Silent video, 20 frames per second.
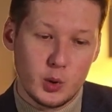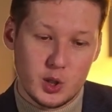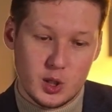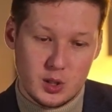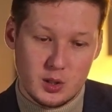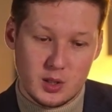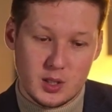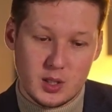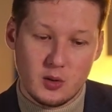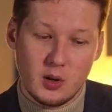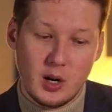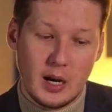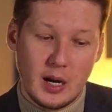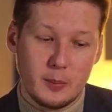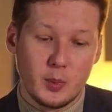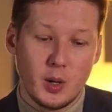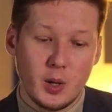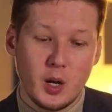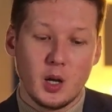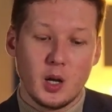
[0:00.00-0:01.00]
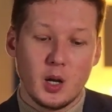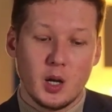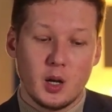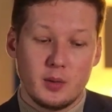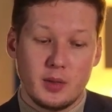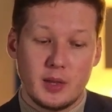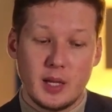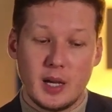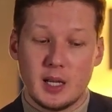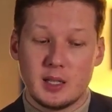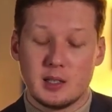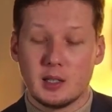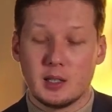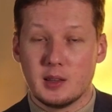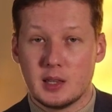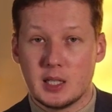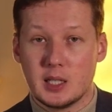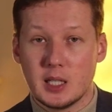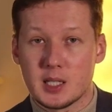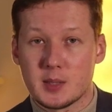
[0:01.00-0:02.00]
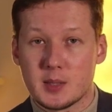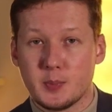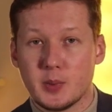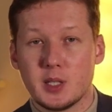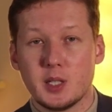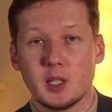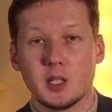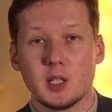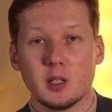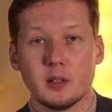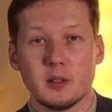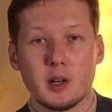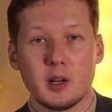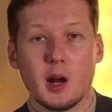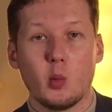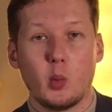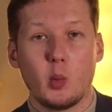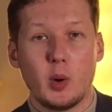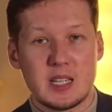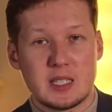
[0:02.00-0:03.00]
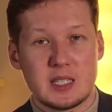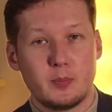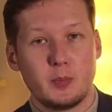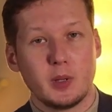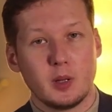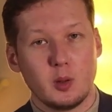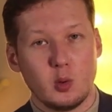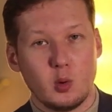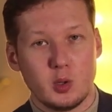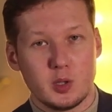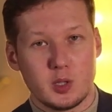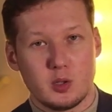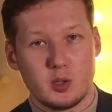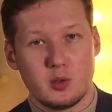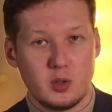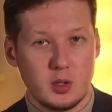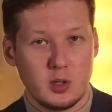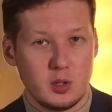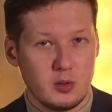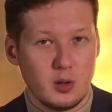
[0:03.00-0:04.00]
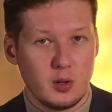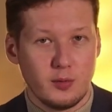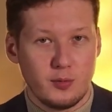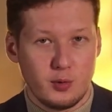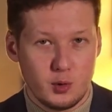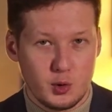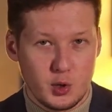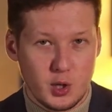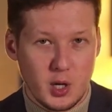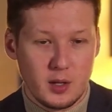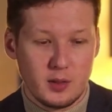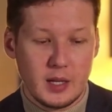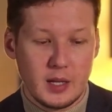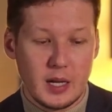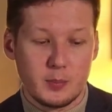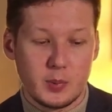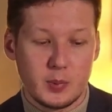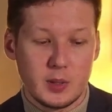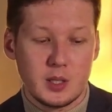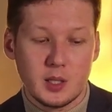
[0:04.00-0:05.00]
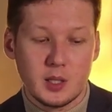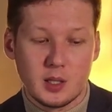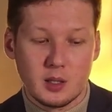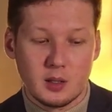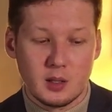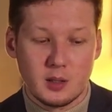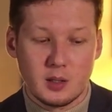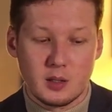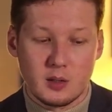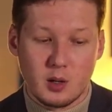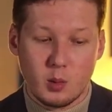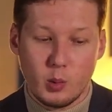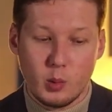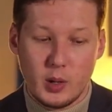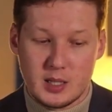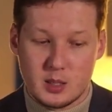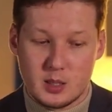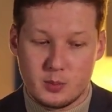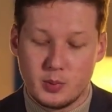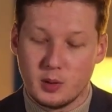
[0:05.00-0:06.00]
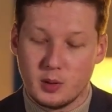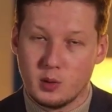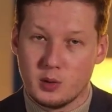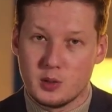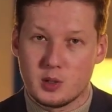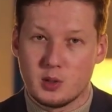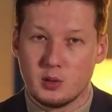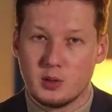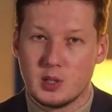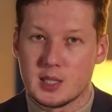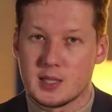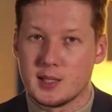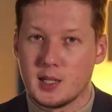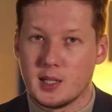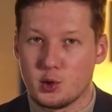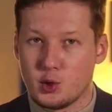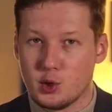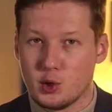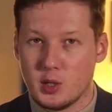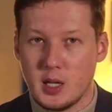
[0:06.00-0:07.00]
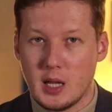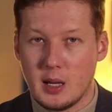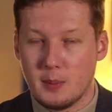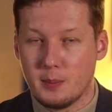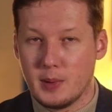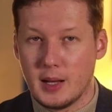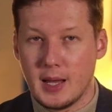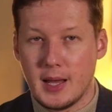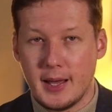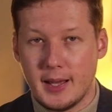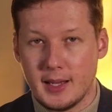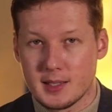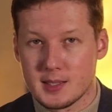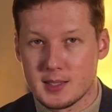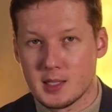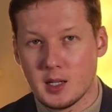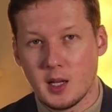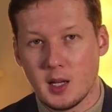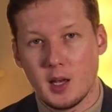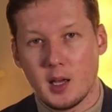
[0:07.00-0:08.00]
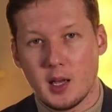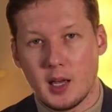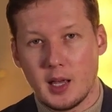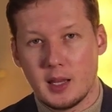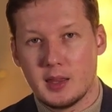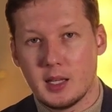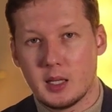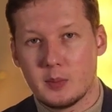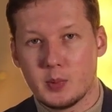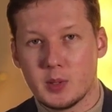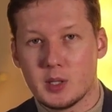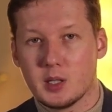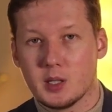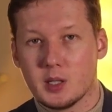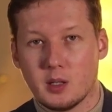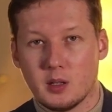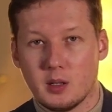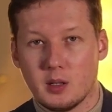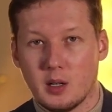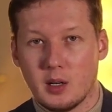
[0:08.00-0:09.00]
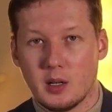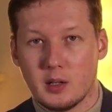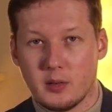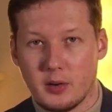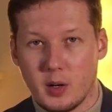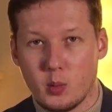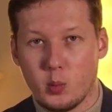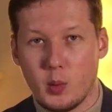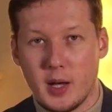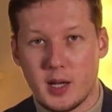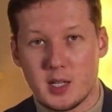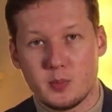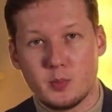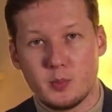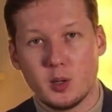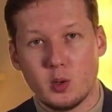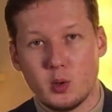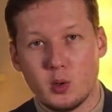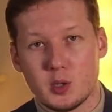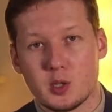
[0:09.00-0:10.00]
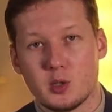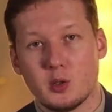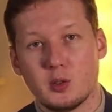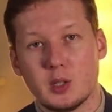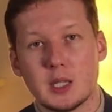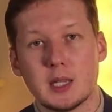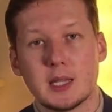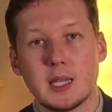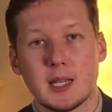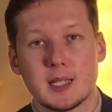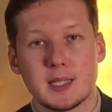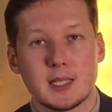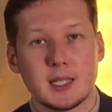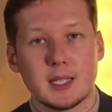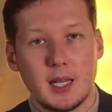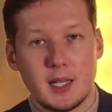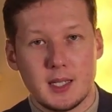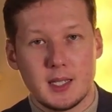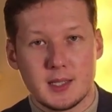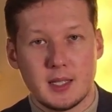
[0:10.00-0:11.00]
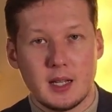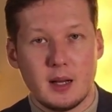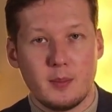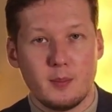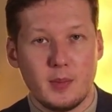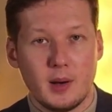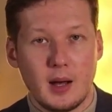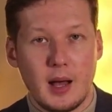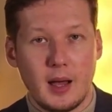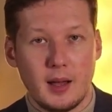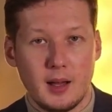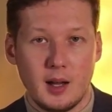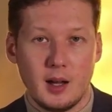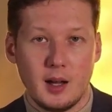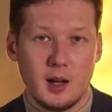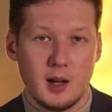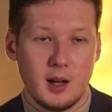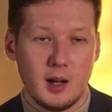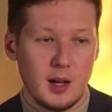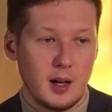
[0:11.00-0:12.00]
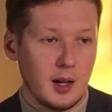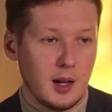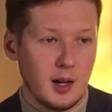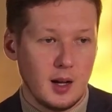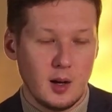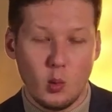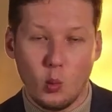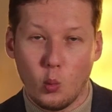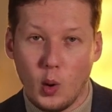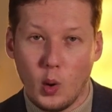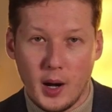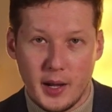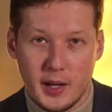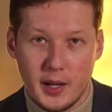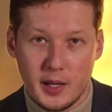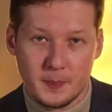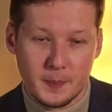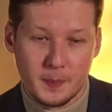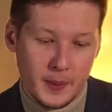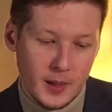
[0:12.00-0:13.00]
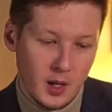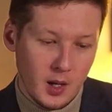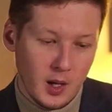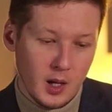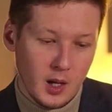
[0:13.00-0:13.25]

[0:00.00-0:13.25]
which describe that this particular request belongs to the Drill4J, that particular request belongs to the session number X, and that particular request belongs to the test case number Y.